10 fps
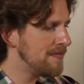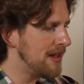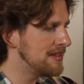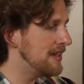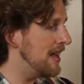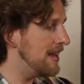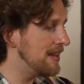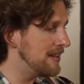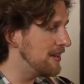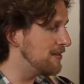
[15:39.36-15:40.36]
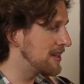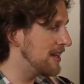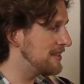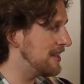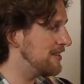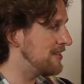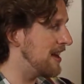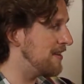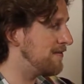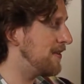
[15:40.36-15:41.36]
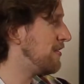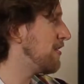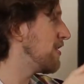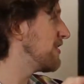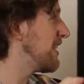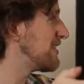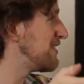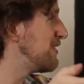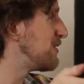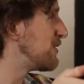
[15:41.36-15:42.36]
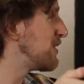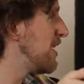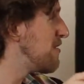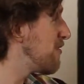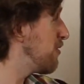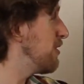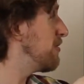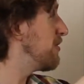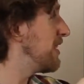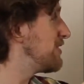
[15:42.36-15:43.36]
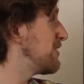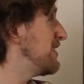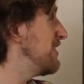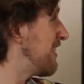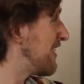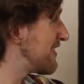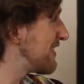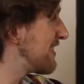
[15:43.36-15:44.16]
Today, it's kind of standard to have 50 or 100,000 users before you even raise your seed round.